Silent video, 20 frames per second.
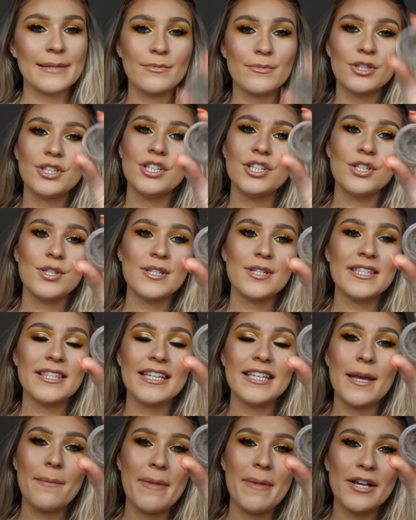and I'm going to use
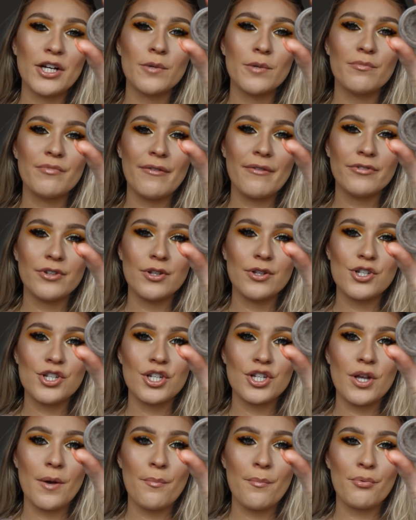the Makeup
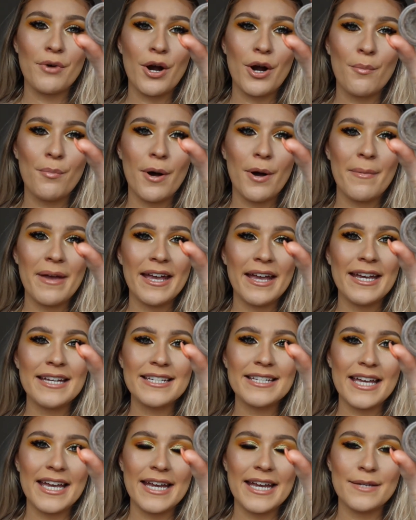Revolution brow
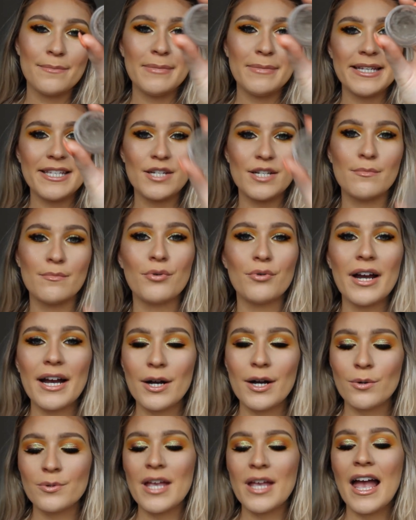pomade in medium
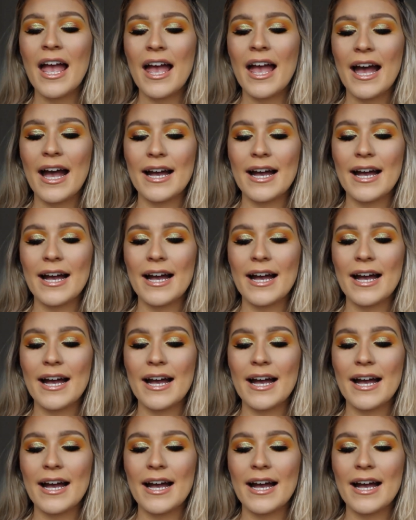brown